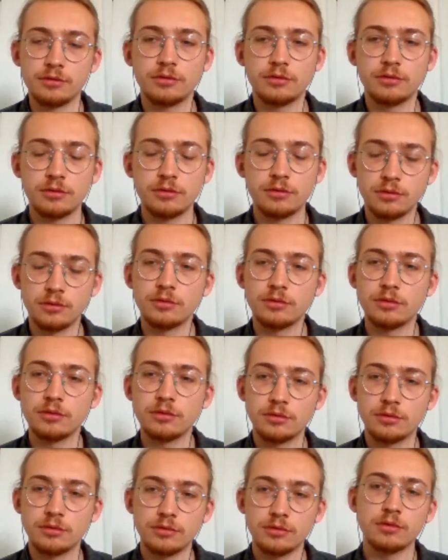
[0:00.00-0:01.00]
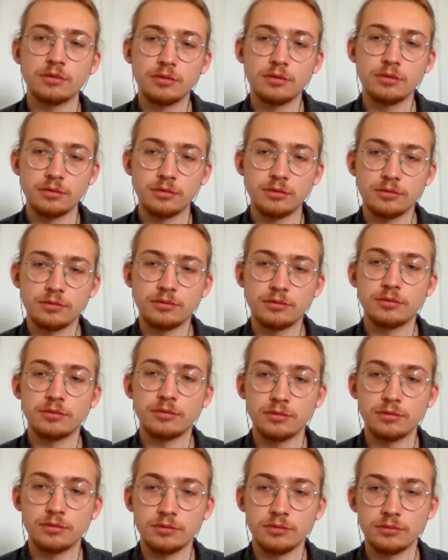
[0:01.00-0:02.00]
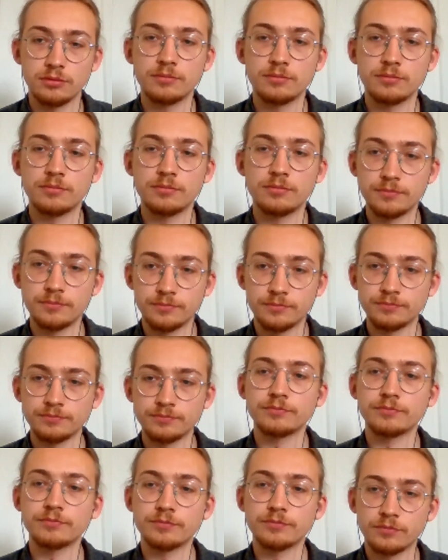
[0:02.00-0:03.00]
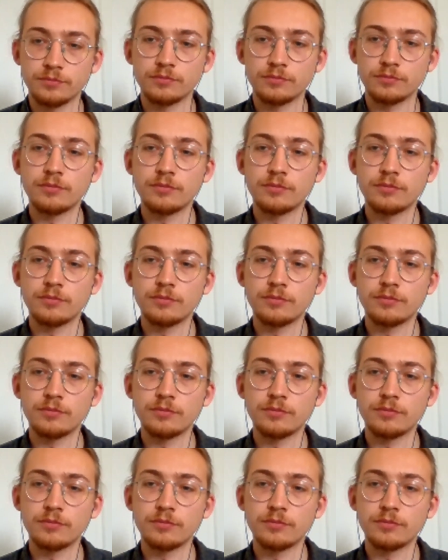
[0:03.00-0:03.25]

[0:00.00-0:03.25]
(not speaking)